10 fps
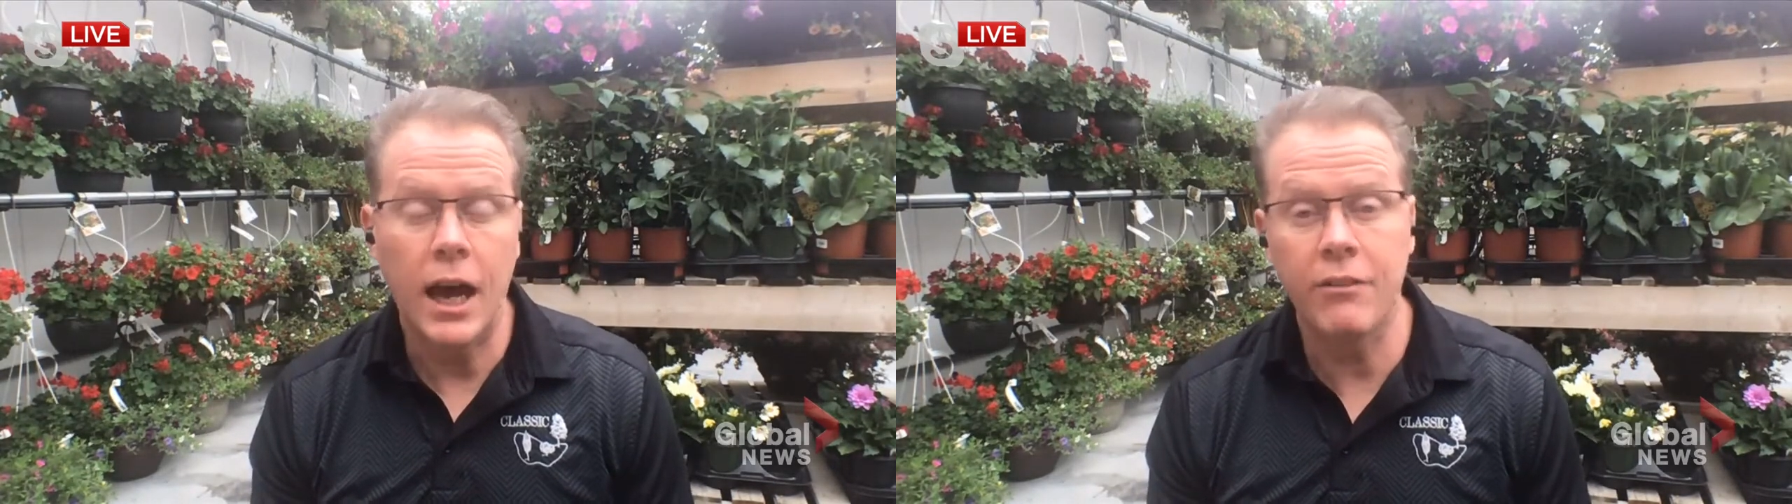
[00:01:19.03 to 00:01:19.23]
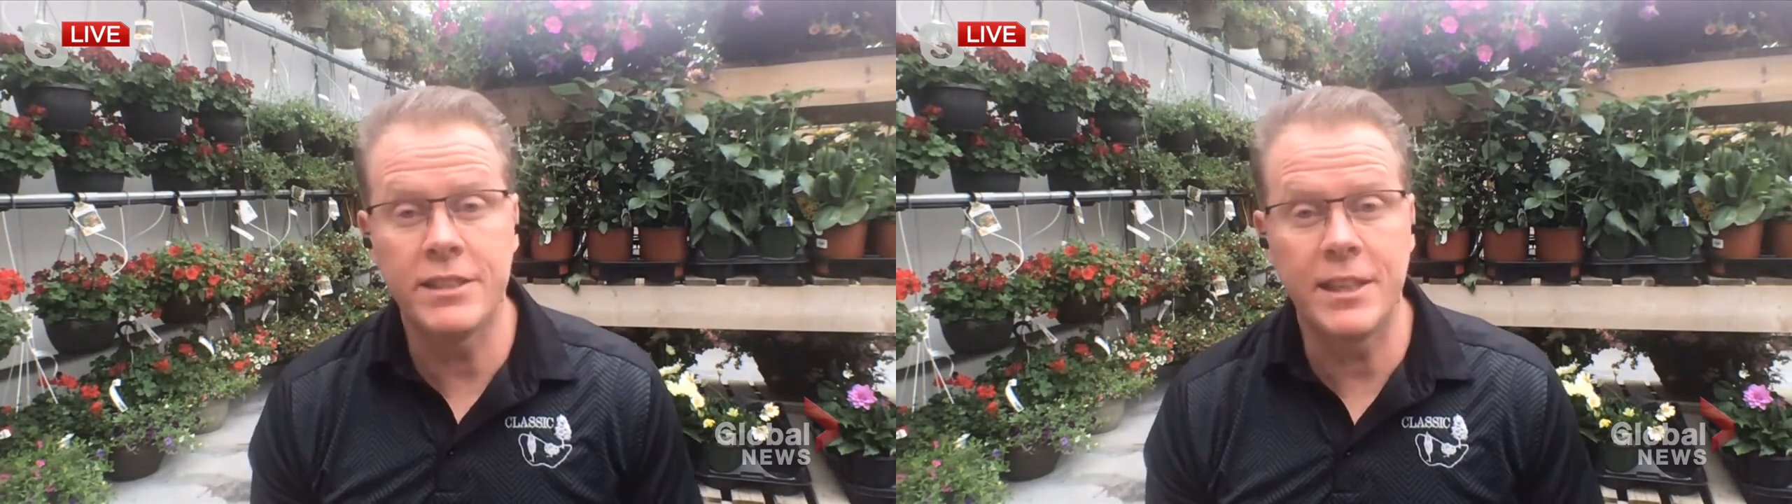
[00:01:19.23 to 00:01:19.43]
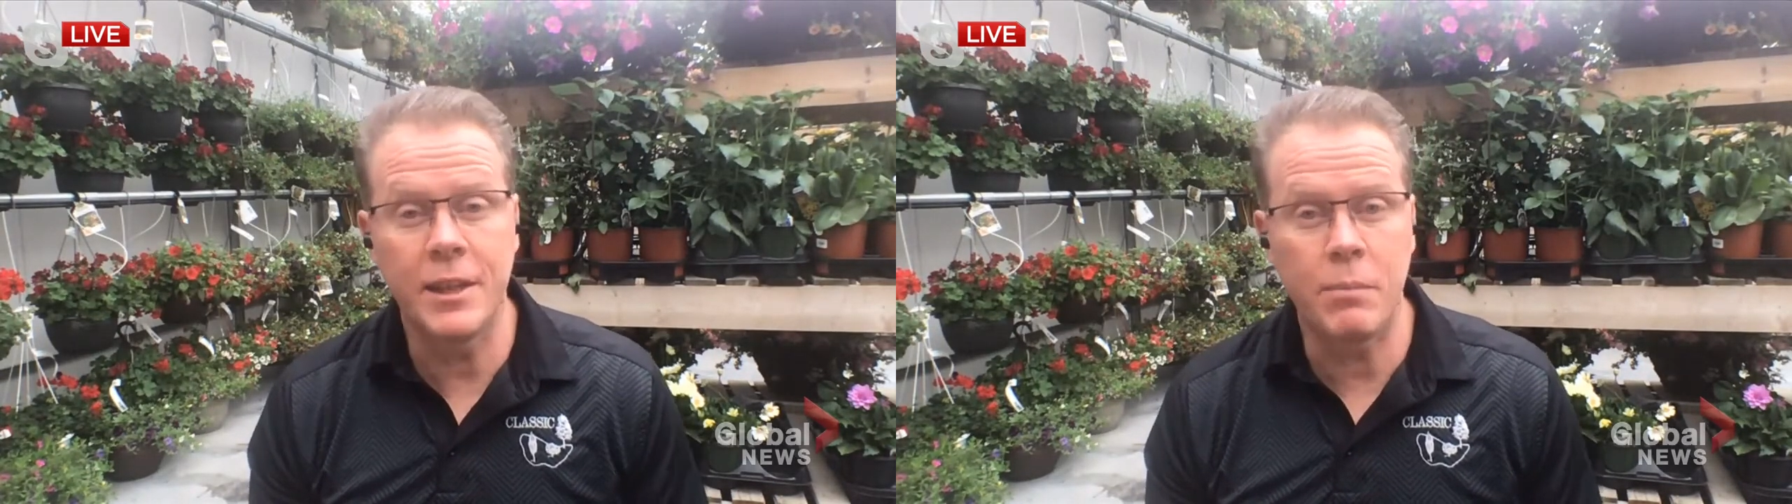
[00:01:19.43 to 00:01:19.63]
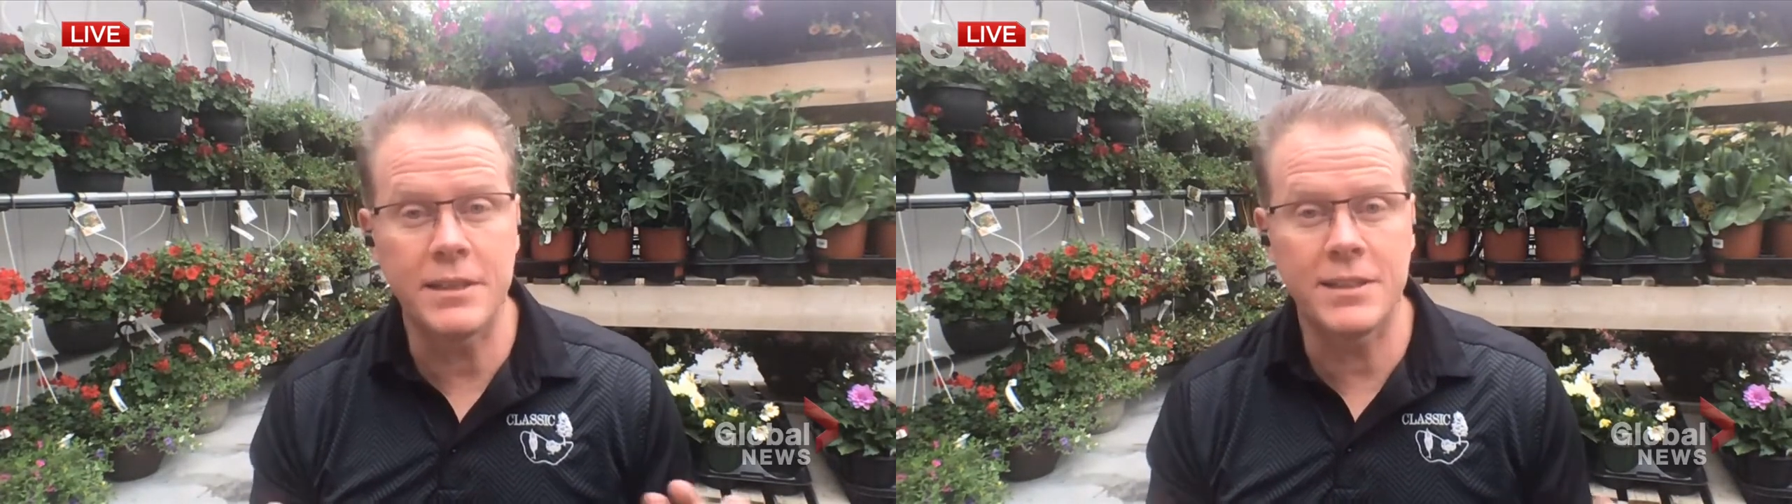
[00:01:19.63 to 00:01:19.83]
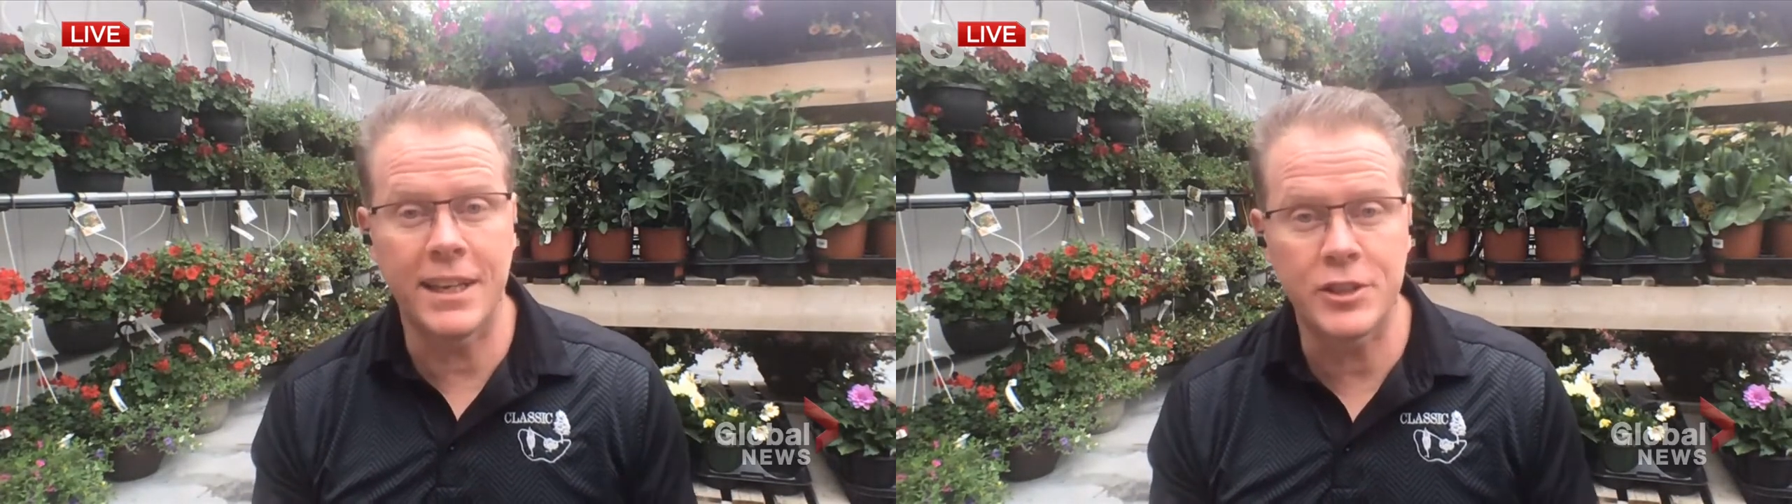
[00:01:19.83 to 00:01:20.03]
Obviously, the best
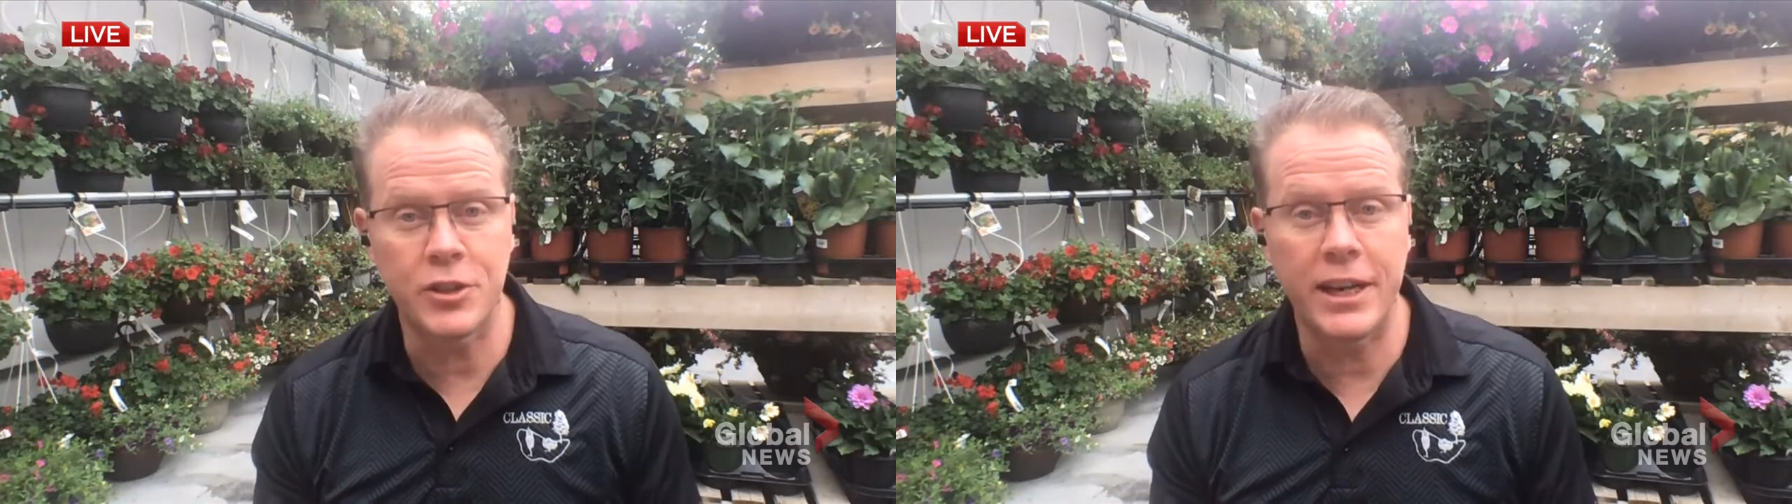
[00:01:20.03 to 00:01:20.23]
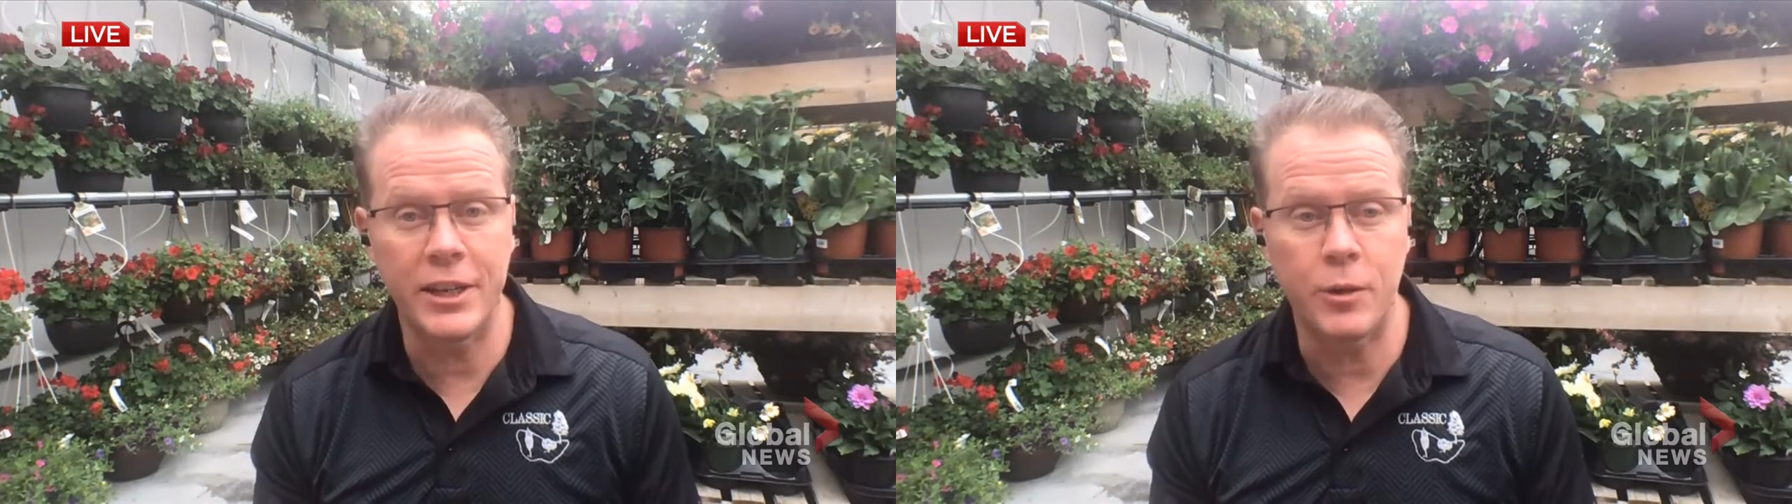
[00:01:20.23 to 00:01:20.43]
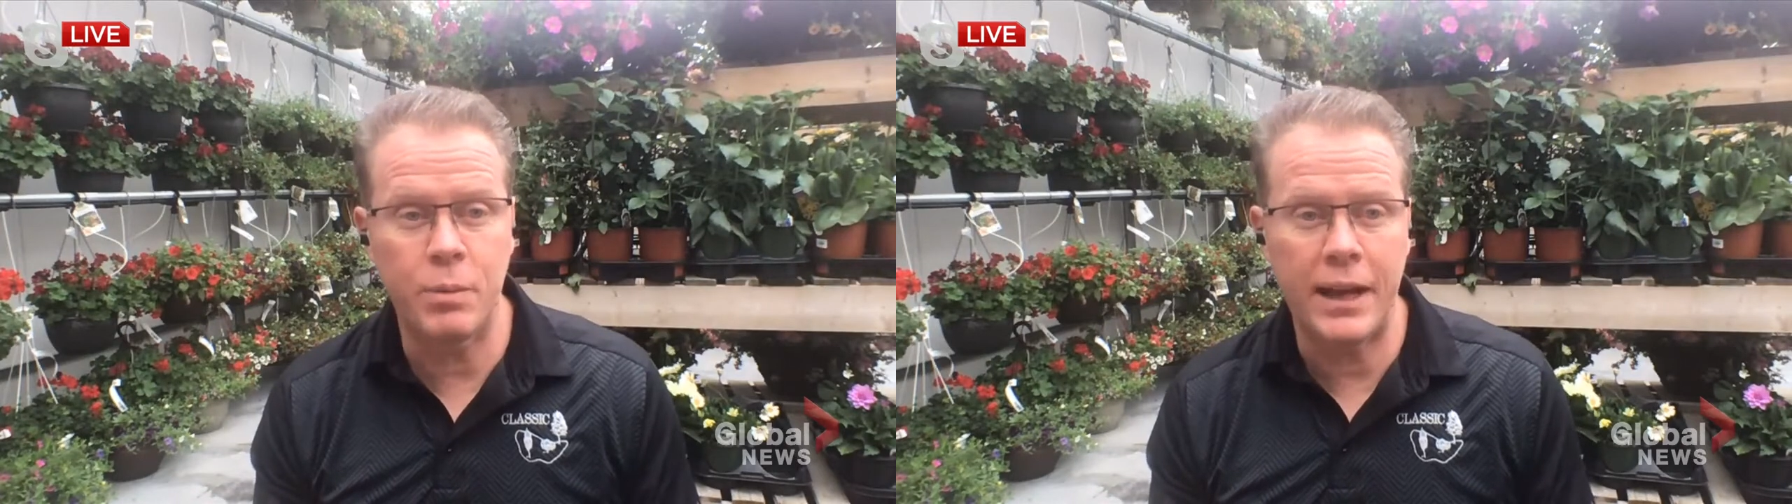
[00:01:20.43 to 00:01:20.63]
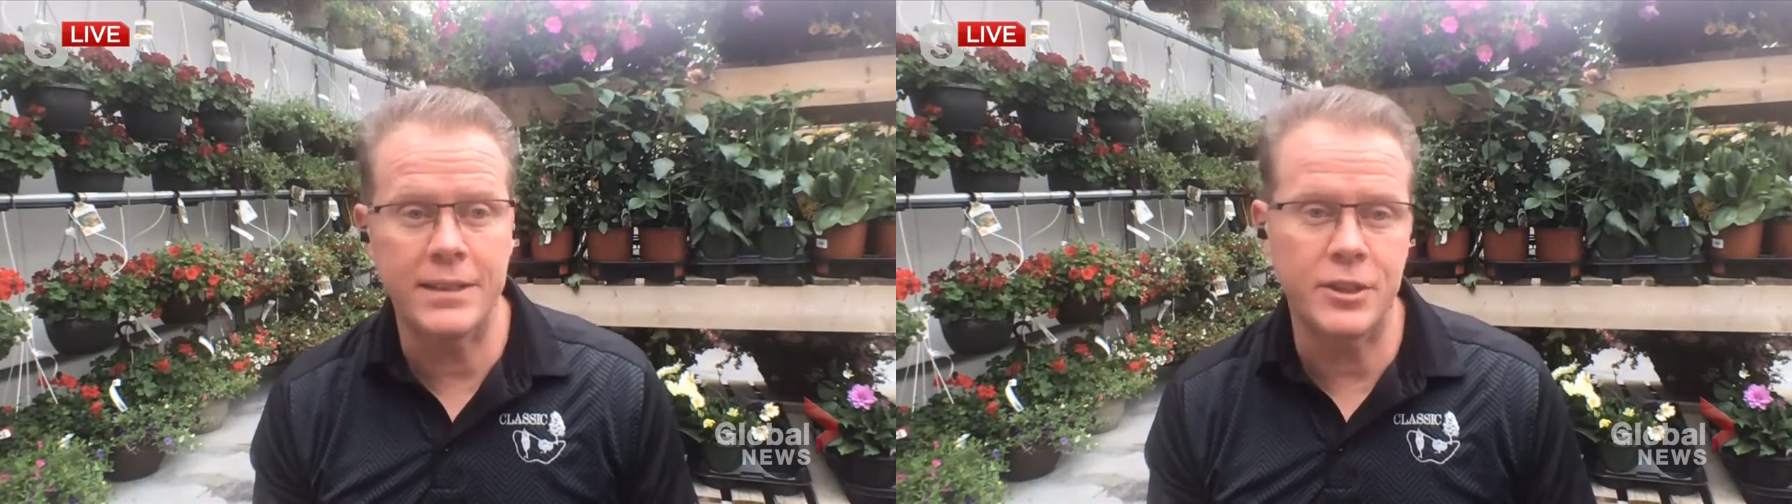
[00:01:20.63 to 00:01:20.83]
thing is training your pet